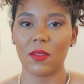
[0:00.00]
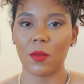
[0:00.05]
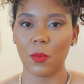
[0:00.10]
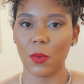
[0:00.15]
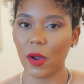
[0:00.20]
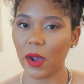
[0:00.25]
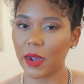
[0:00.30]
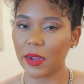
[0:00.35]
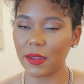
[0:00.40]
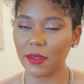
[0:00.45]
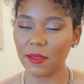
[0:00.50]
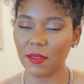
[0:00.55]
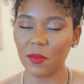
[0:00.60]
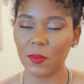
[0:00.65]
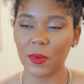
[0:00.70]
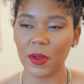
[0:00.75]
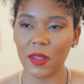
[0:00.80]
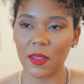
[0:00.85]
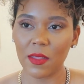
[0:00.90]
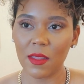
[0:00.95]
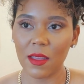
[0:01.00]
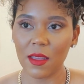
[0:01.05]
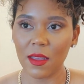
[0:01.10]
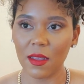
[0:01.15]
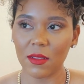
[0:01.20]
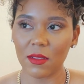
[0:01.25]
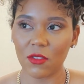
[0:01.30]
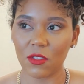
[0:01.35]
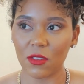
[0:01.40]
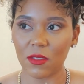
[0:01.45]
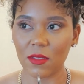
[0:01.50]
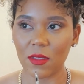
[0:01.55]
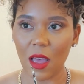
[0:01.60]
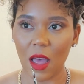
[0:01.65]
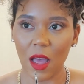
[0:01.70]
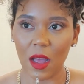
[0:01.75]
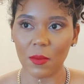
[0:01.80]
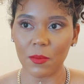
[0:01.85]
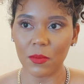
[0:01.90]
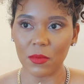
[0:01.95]
the price, but I think it just
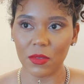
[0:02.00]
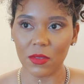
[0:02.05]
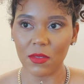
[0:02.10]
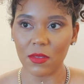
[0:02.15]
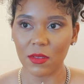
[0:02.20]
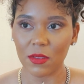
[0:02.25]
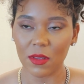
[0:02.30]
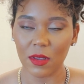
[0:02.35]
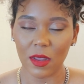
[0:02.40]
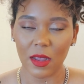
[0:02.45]
comes